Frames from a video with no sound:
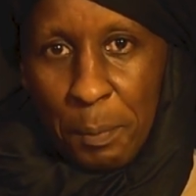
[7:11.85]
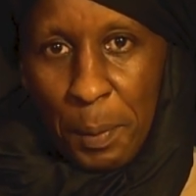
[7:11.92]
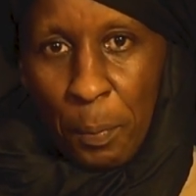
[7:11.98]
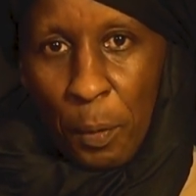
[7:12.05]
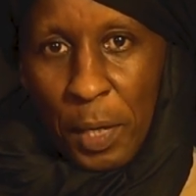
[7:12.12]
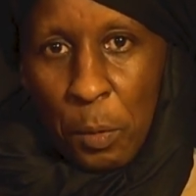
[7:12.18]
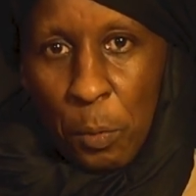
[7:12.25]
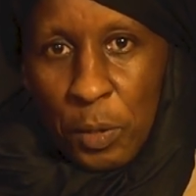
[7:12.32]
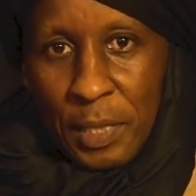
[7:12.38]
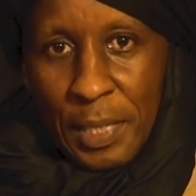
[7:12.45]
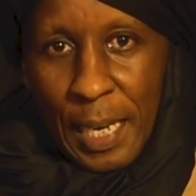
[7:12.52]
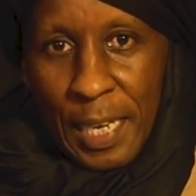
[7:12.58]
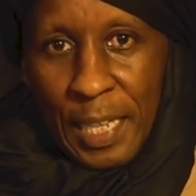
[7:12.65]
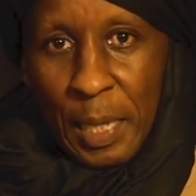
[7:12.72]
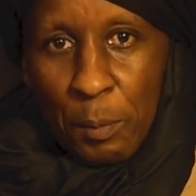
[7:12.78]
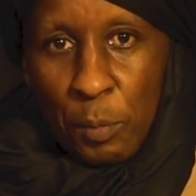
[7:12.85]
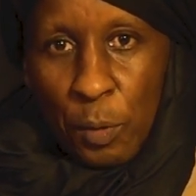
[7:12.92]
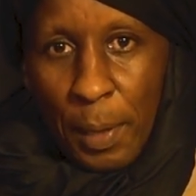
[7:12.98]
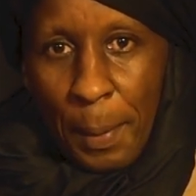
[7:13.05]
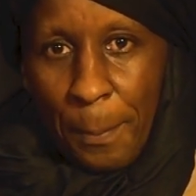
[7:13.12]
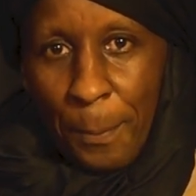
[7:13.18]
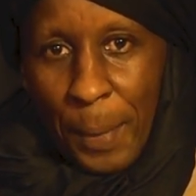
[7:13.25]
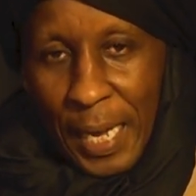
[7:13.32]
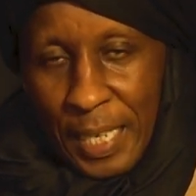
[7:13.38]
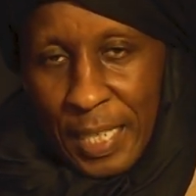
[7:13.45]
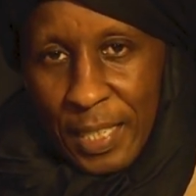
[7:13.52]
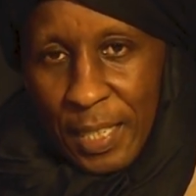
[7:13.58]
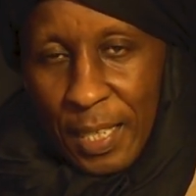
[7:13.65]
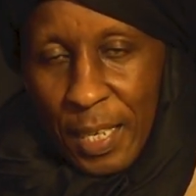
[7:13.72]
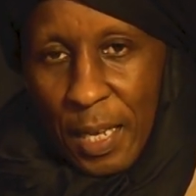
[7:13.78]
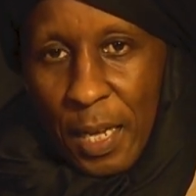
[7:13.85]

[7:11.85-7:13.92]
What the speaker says: people, and he was telling them to repent